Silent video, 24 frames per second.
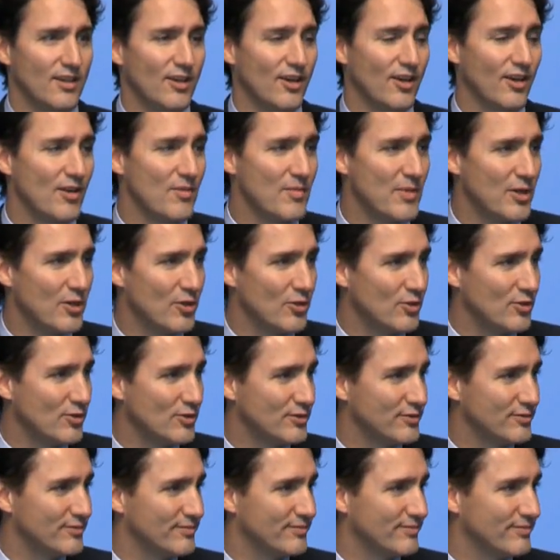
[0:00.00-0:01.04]
Roméo,
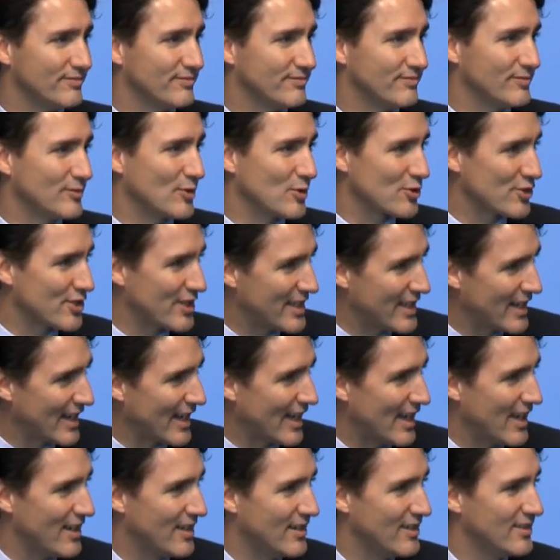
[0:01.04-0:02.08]
mon
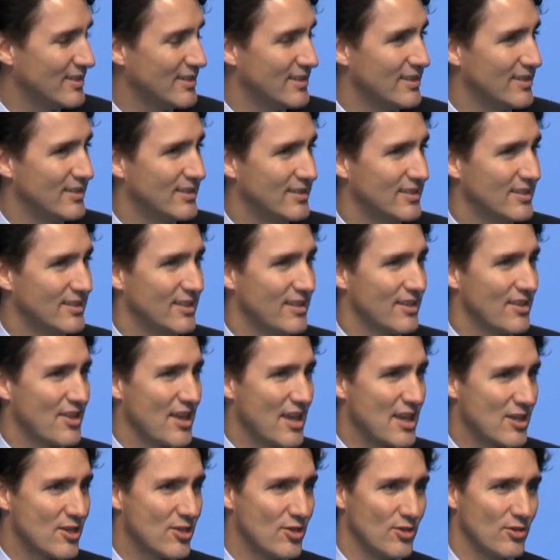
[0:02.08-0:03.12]
général,
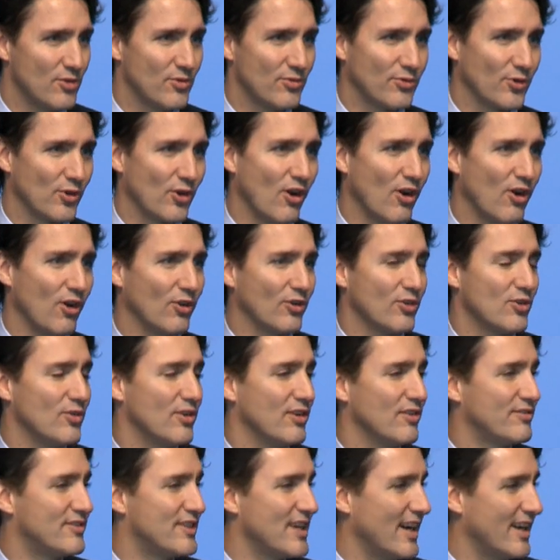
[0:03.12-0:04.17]
thank you for all you
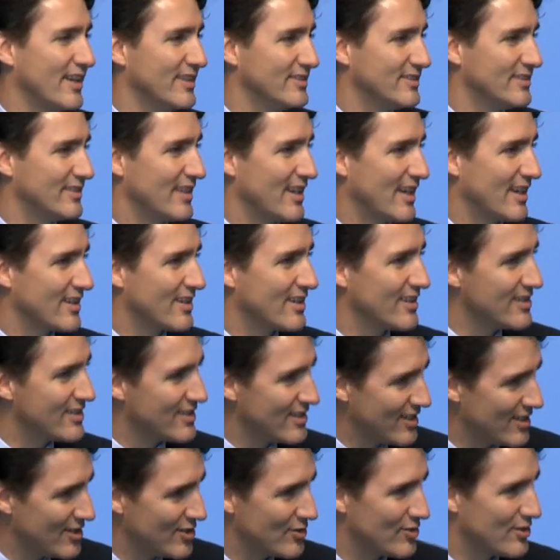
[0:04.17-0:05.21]
have done and
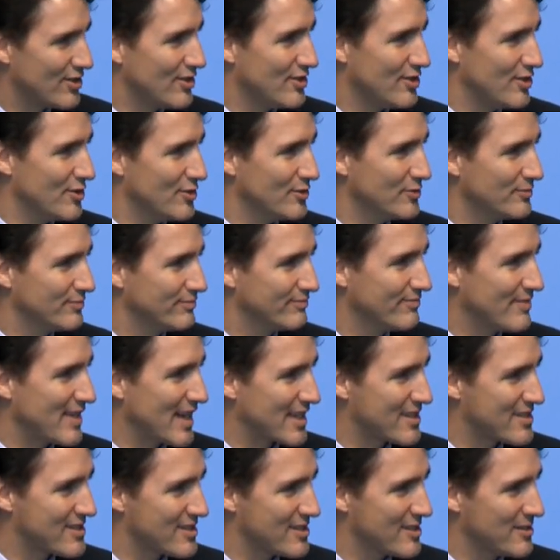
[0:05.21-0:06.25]
continue to do.
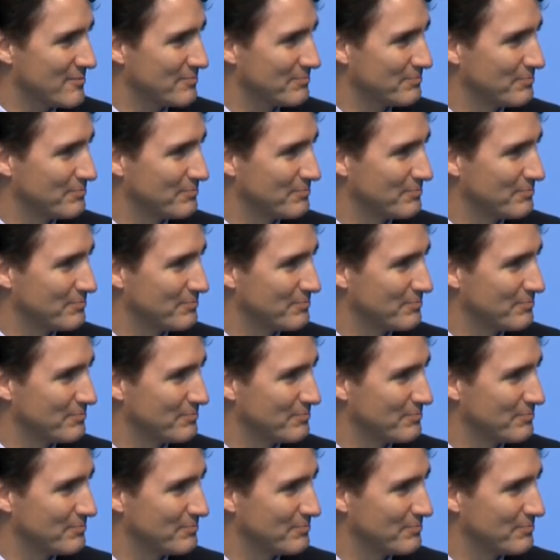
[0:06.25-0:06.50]
Merci.